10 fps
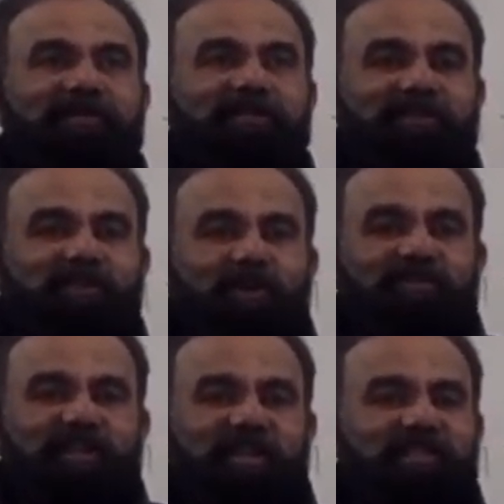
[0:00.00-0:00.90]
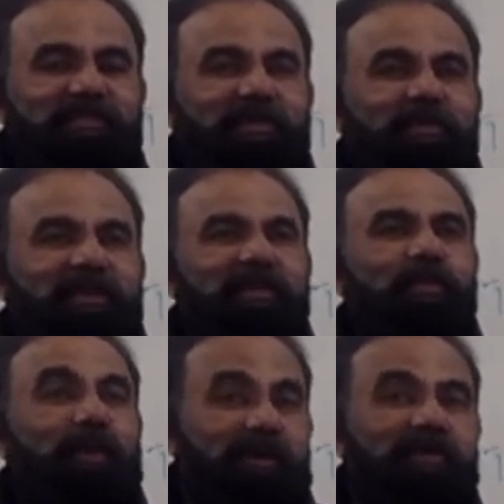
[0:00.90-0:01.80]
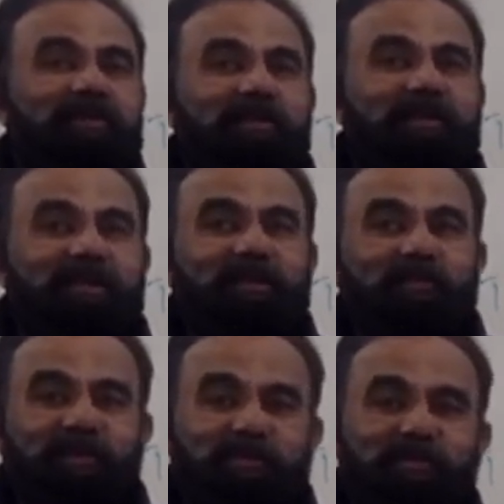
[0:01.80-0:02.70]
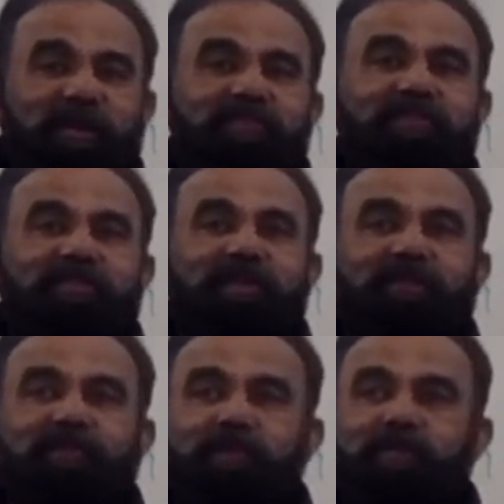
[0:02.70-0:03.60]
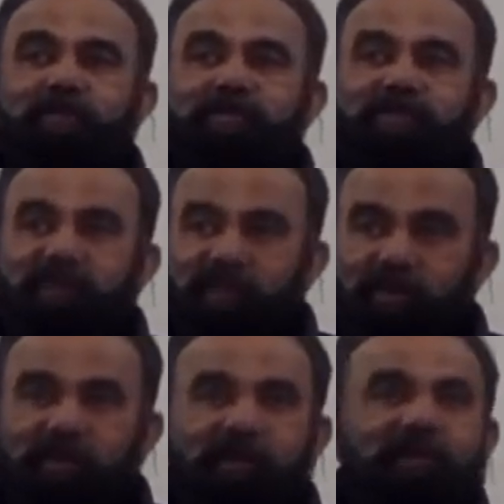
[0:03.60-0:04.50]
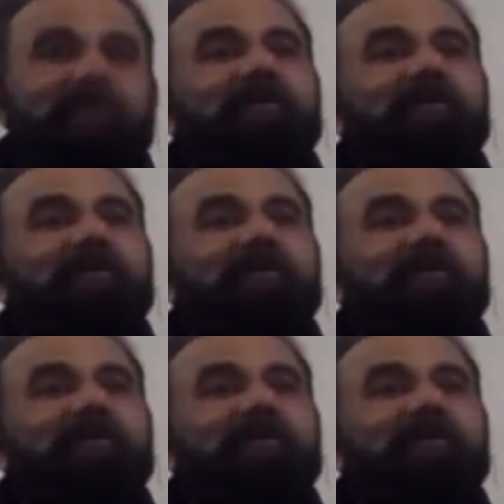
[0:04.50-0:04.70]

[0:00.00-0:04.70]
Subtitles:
The oscillation will be quick. So imagine there are 5 people sitting in your car.